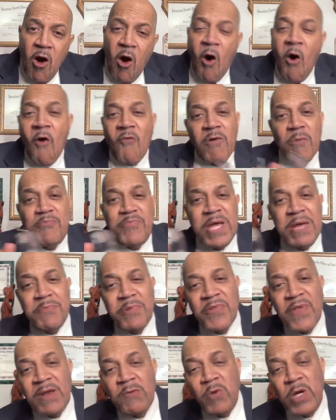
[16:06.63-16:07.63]
over
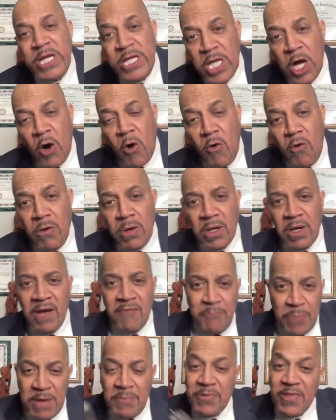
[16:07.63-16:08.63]
people that we know,
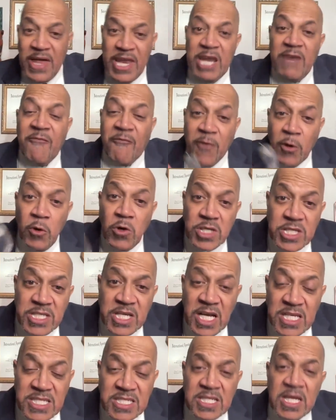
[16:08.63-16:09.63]
people that influence
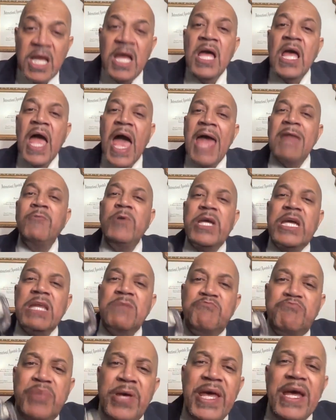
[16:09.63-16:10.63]
us, and we
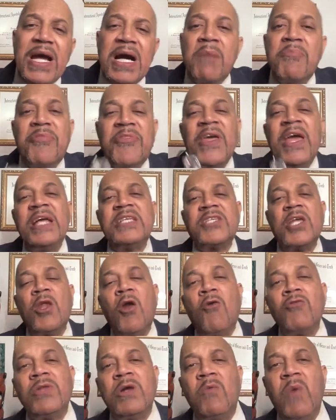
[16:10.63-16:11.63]
can pick up things
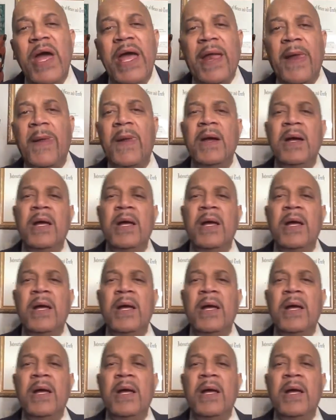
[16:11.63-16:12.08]
along the way.